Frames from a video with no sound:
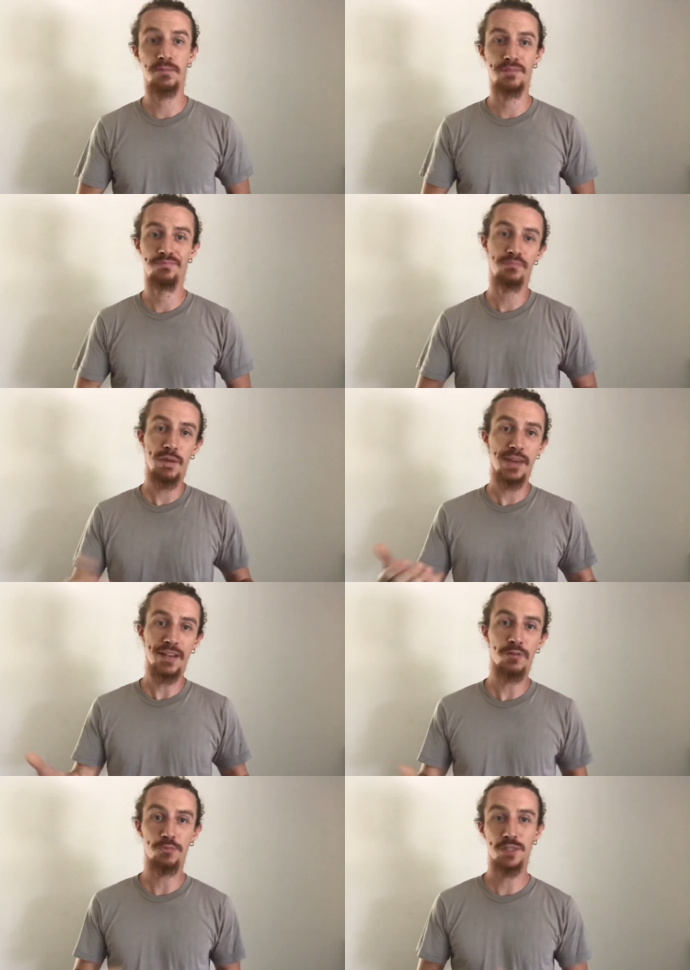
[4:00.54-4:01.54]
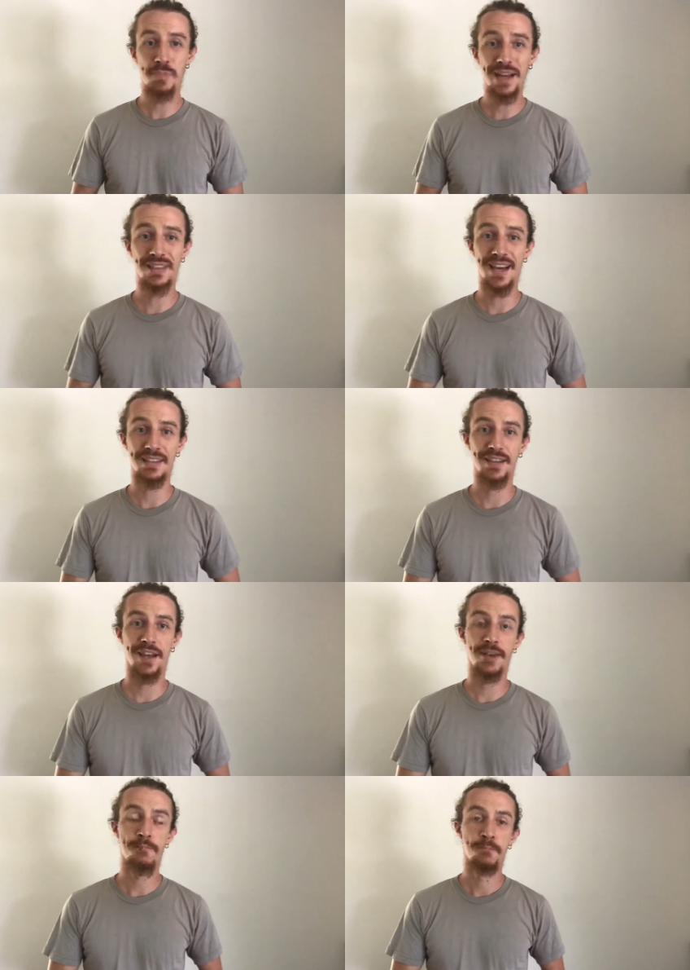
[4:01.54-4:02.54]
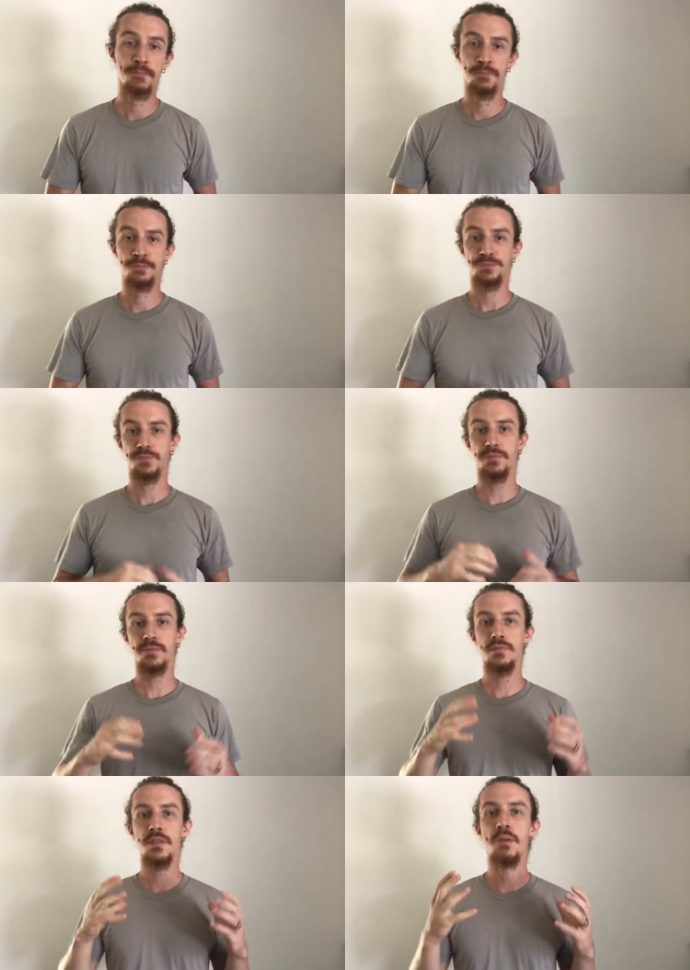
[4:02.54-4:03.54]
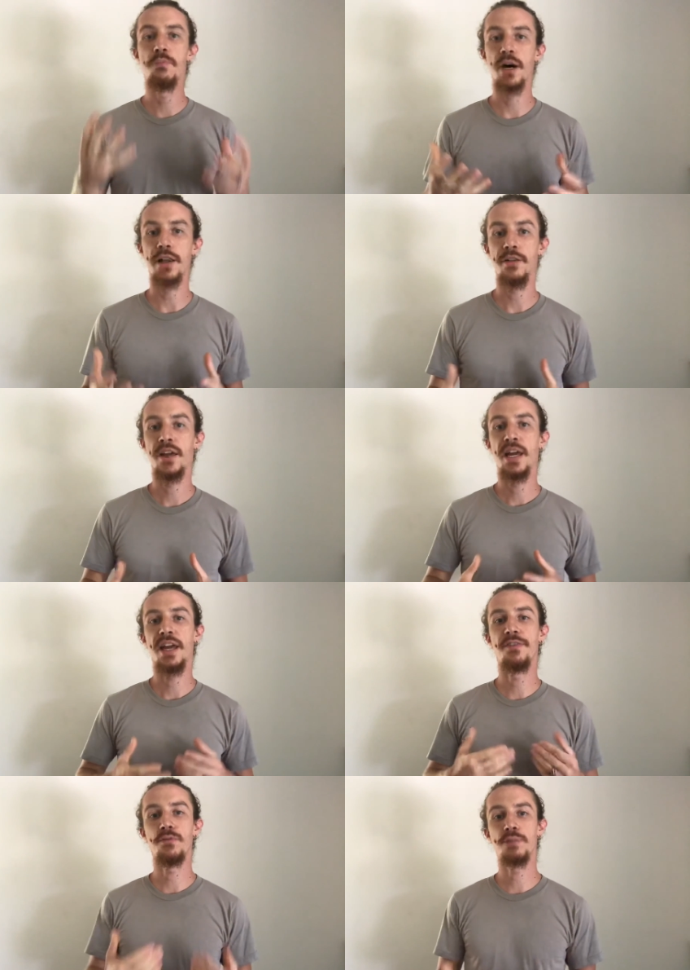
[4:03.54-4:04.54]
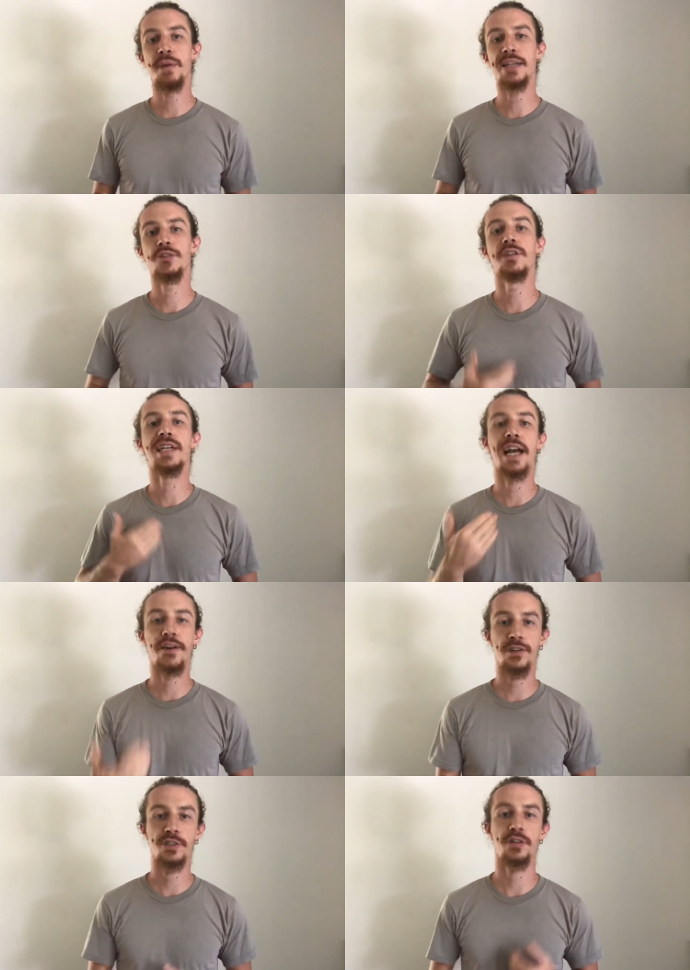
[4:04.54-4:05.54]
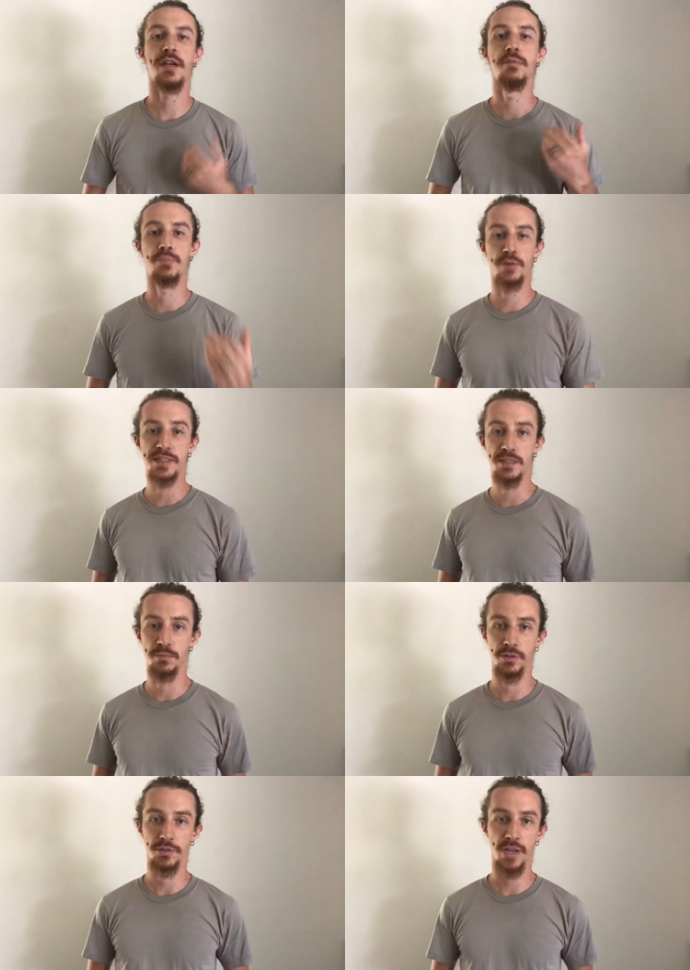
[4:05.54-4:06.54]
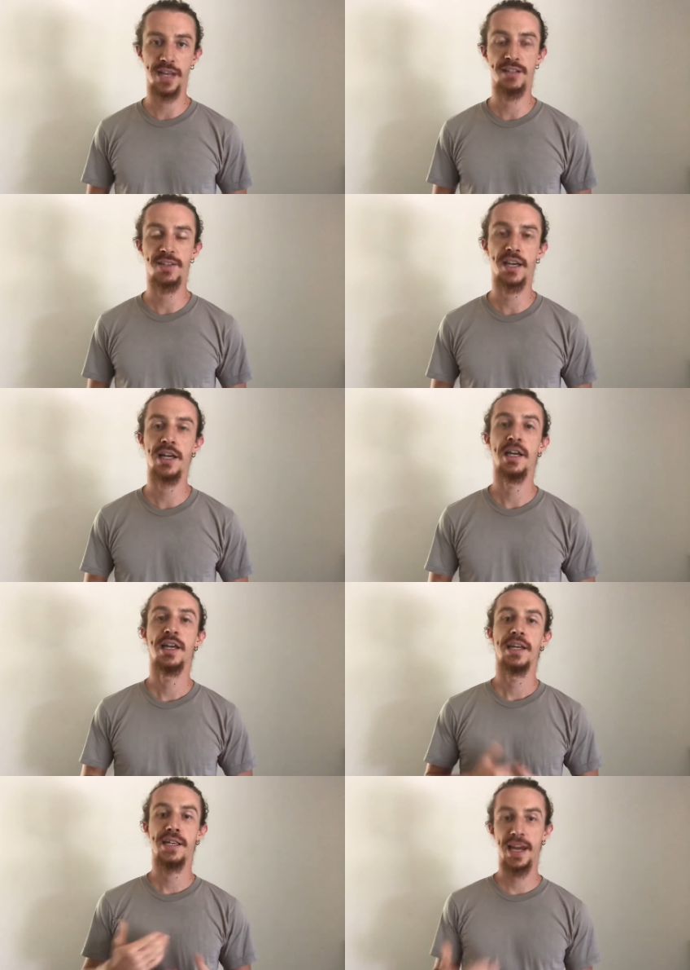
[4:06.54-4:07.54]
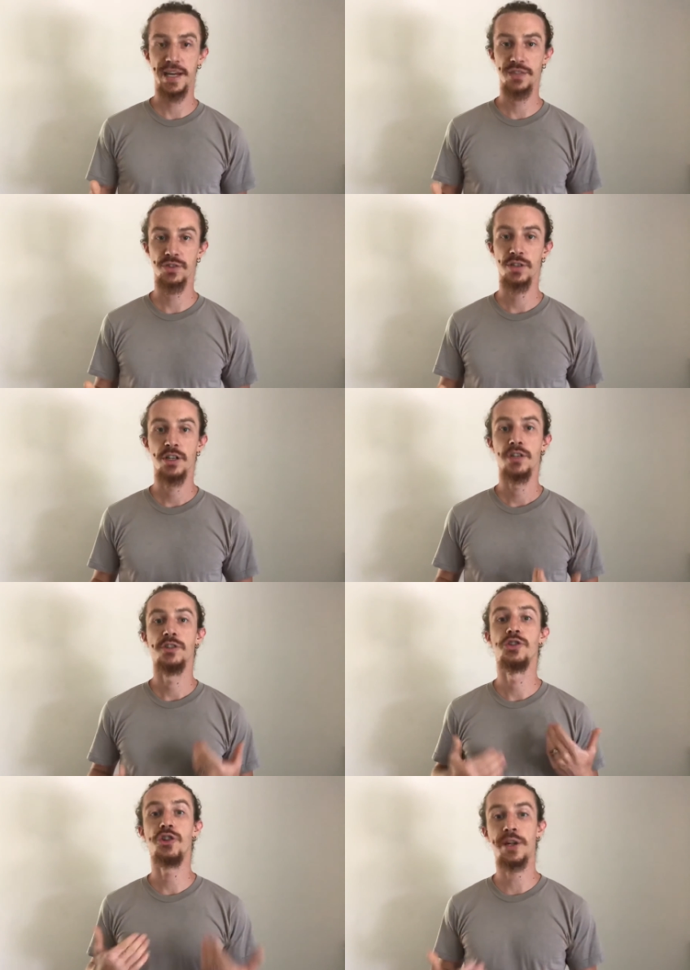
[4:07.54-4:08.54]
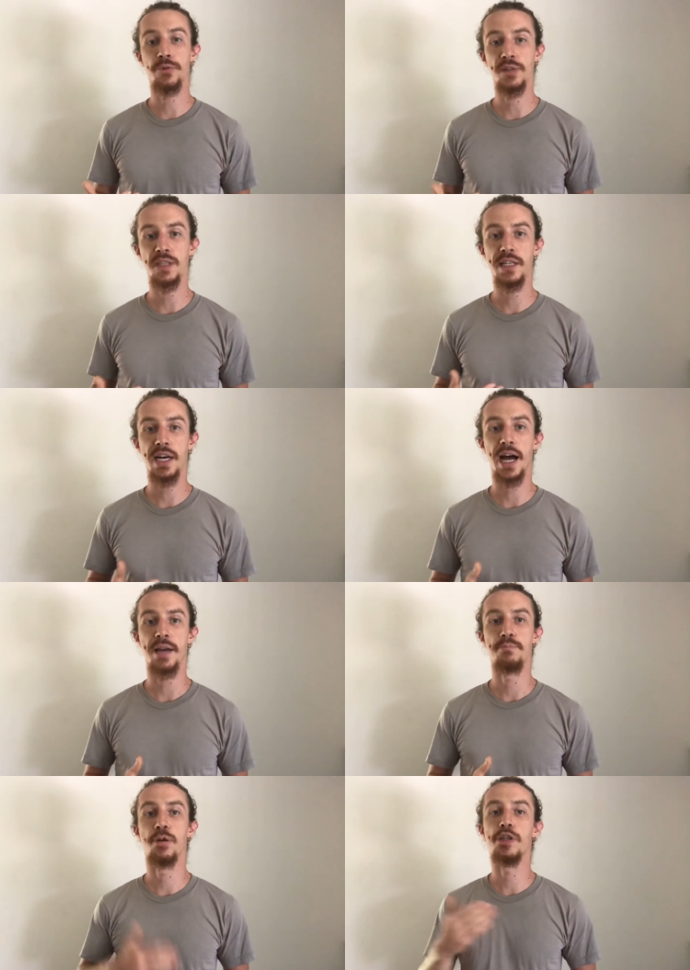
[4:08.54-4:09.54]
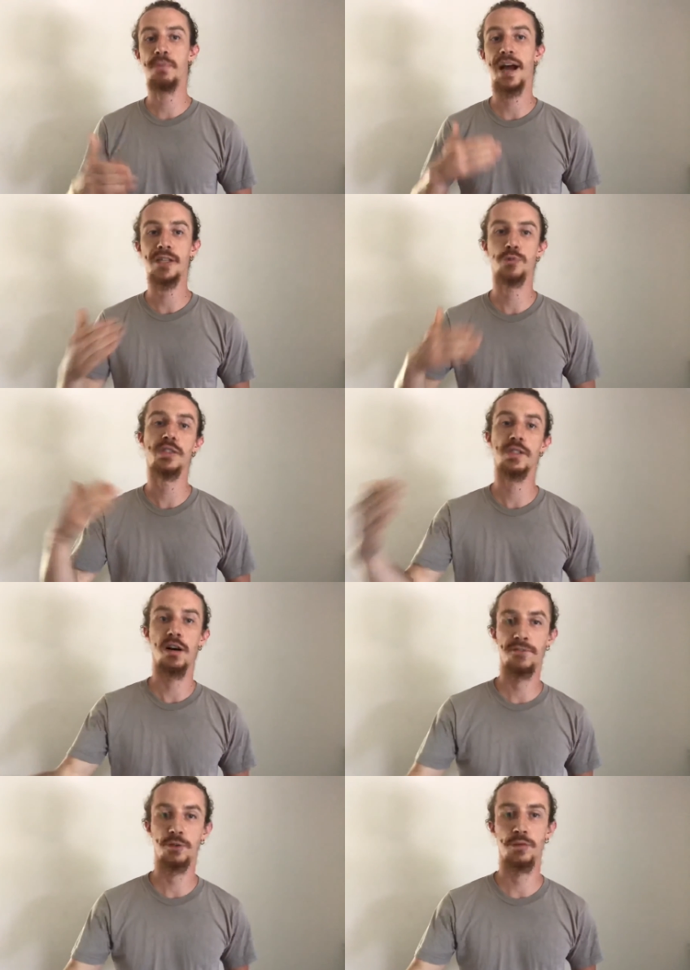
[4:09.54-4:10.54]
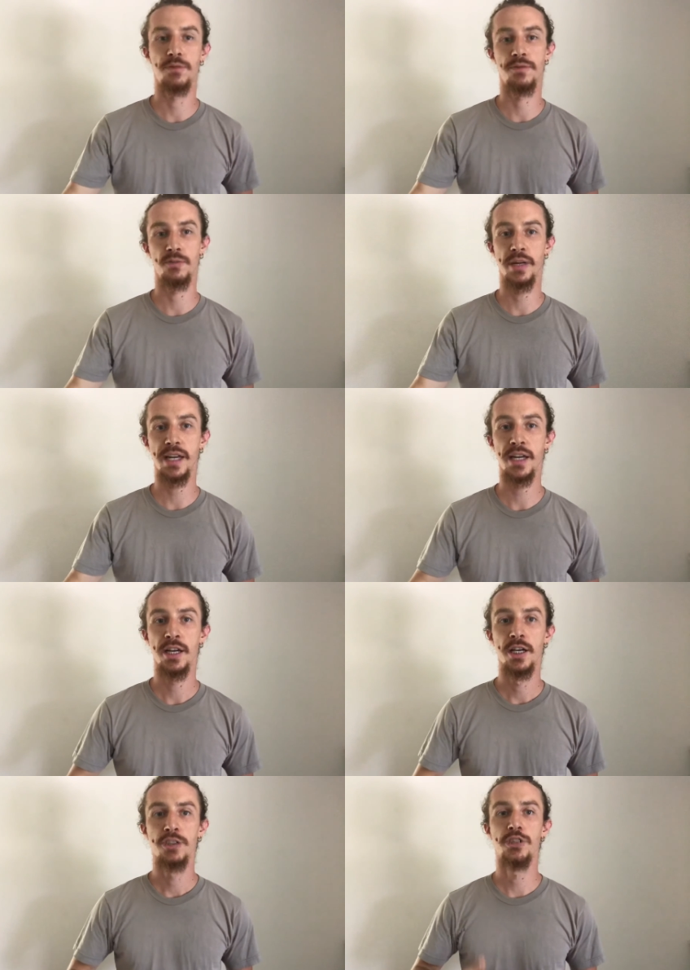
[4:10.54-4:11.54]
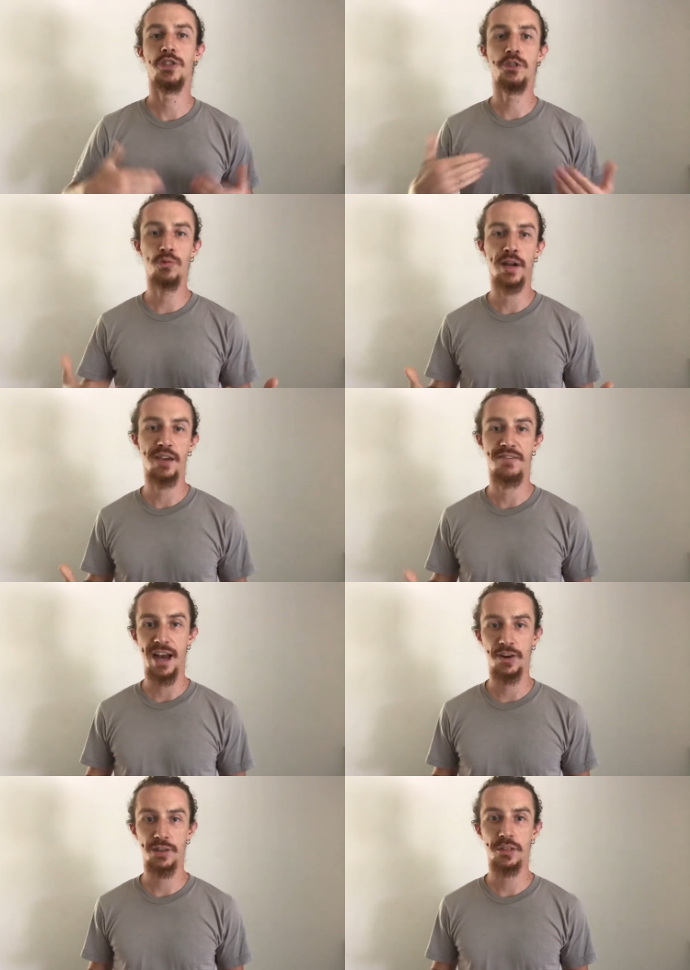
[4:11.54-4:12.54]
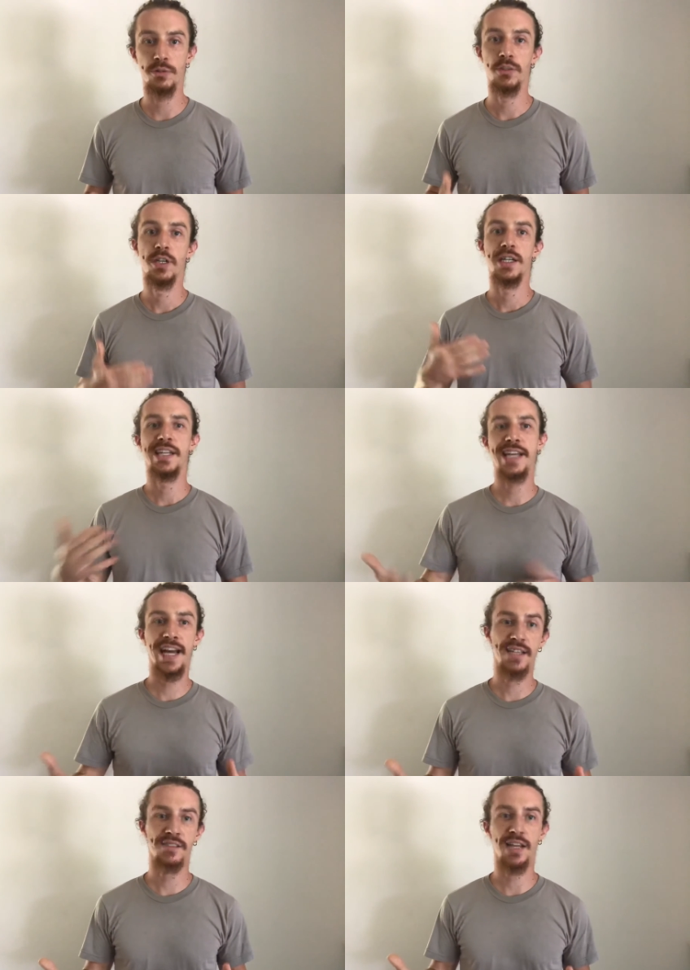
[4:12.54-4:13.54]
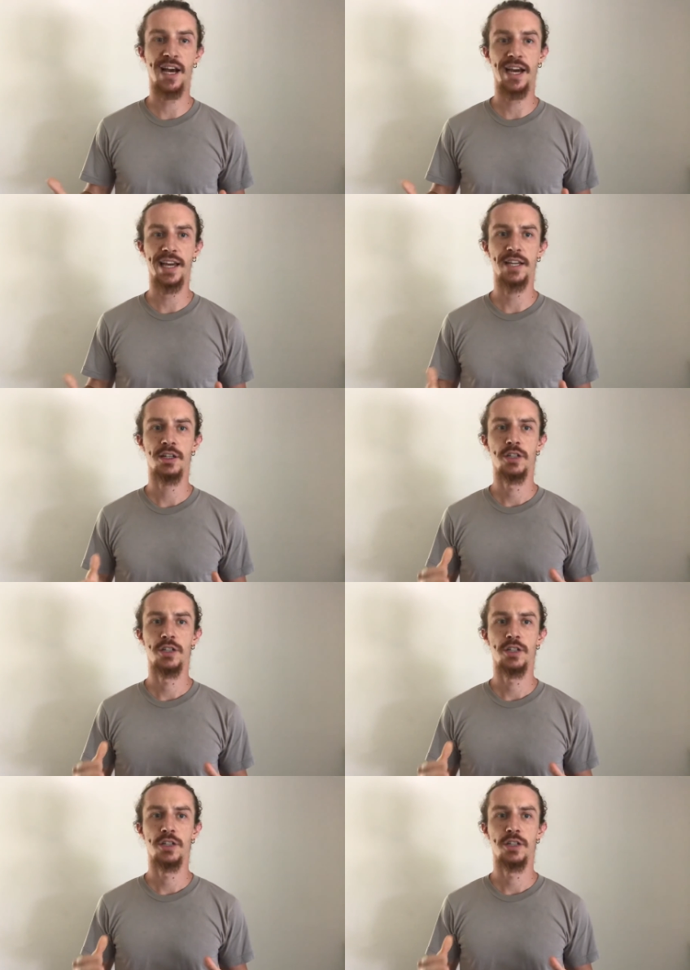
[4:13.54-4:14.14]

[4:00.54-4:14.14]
but maybe I don't respect that today. But if it was based on character and principles, I could say, yes, generally I push past what's comfortable for me to do what I value. Yes, I